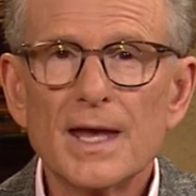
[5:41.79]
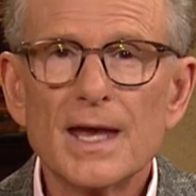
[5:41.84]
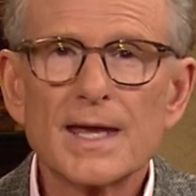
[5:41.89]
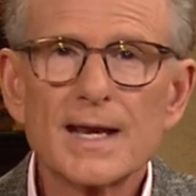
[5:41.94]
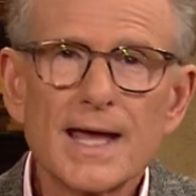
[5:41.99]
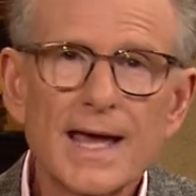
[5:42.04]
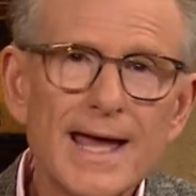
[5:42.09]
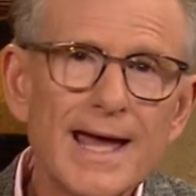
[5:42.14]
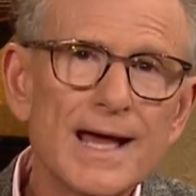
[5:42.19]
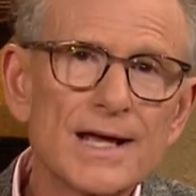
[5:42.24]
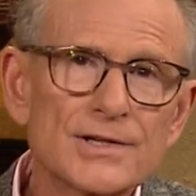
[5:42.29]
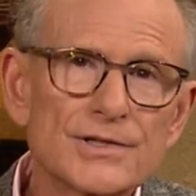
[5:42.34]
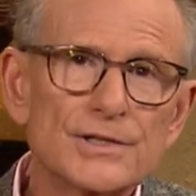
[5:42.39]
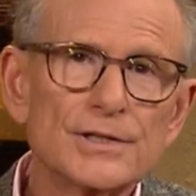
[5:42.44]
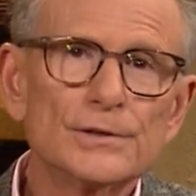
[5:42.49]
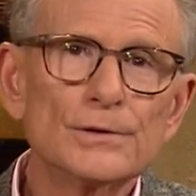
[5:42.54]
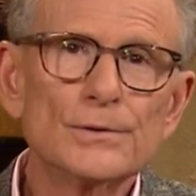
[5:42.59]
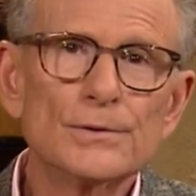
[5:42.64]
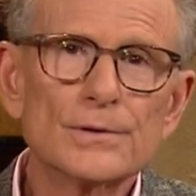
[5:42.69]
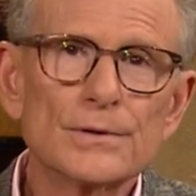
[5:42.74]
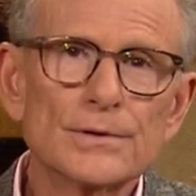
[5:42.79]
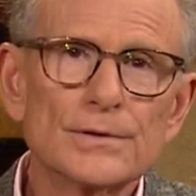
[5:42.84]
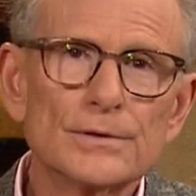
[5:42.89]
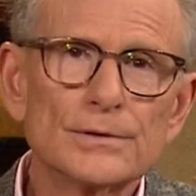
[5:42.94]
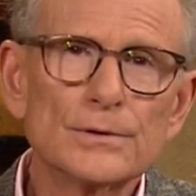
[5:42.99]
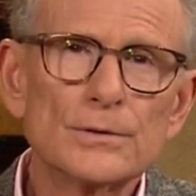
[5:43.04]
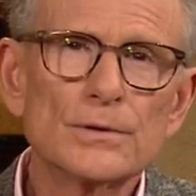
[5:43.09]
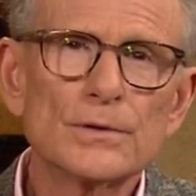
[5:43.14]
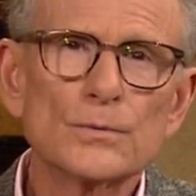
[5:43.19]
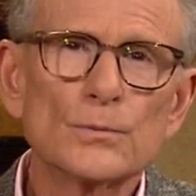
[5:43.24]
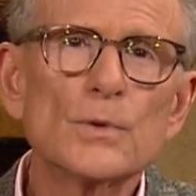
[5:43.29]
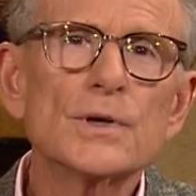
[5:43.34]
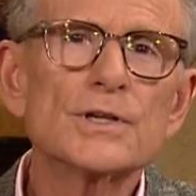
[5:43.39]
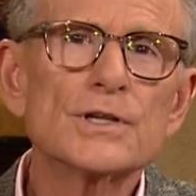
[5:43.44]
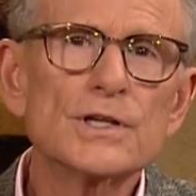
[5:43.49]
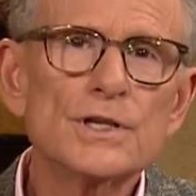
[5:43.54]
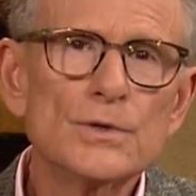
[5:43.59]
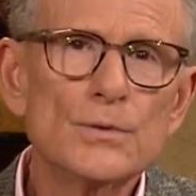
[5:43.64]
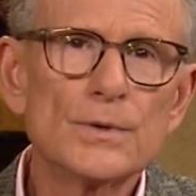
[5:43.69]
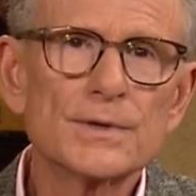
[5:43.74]
And I ask the Lord, Lord, what
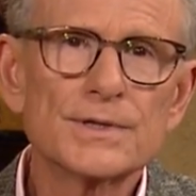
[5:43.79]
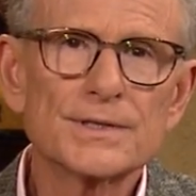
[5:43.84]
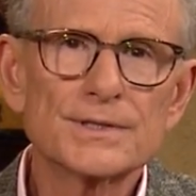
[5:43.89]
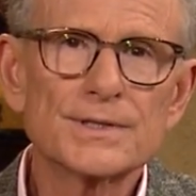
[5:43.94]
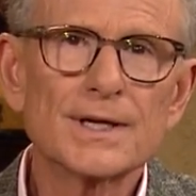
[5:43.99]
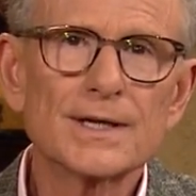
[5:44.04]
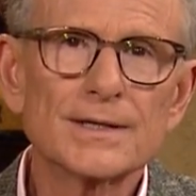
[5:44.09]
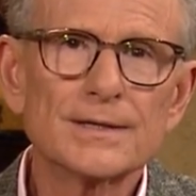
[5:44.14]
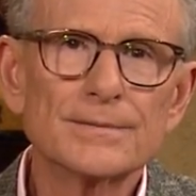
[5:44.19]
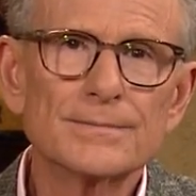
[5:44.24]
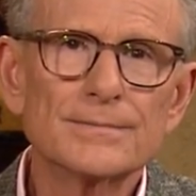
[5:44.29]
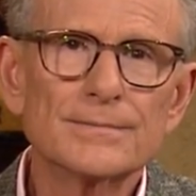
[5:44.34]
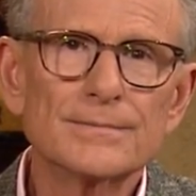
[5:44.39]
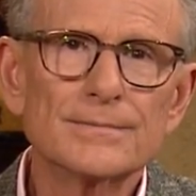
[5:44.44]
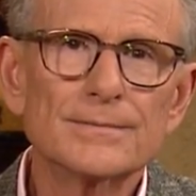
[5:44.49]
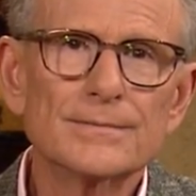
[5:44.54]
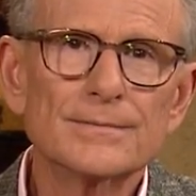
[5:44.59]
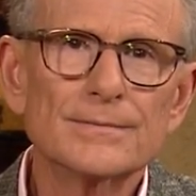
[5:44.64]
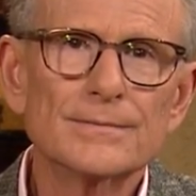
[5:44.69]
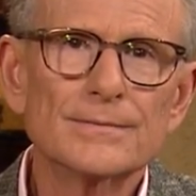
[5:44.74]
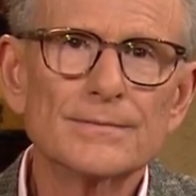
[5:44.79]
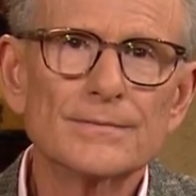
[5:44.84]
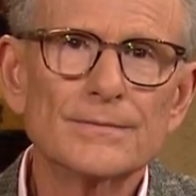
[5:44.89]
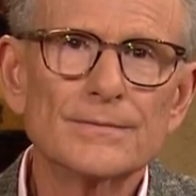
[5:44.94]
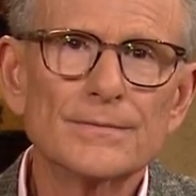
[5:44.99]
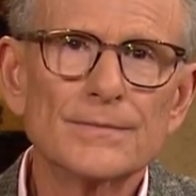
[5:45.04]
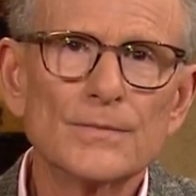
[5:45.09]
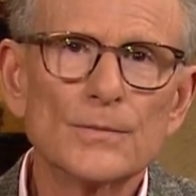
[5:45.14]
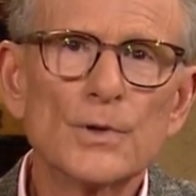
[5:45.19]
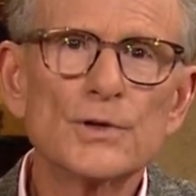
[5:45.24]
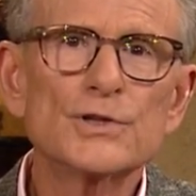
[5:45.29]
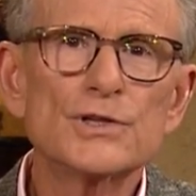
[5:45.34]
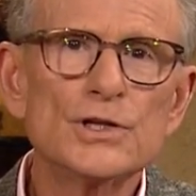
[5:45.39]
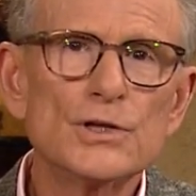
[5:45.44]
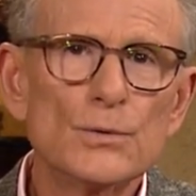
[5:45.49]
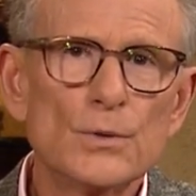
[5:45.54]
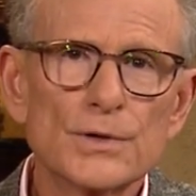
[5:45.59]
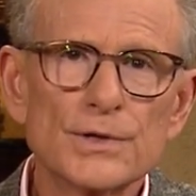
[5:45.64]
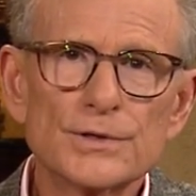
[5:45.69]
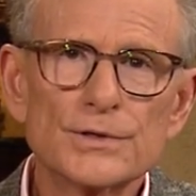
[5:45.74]
do you want to say? What do
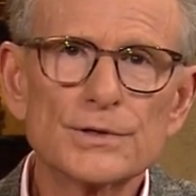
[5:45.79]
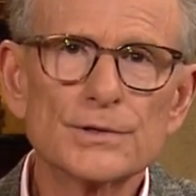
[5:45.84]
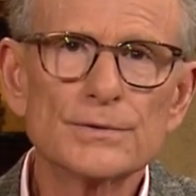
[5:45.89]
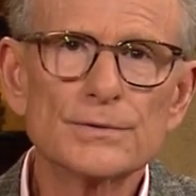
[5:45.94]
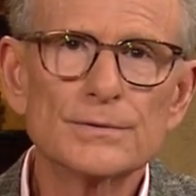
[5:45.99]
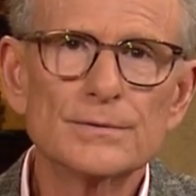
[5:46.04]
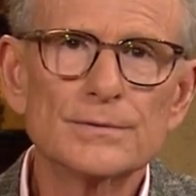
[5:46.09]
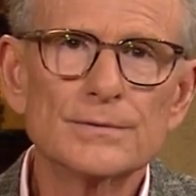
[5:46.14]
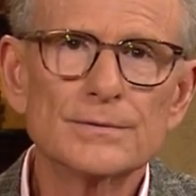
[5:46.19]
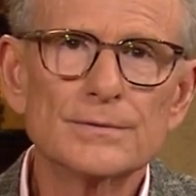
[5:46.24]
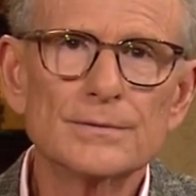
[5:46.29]
you want to do?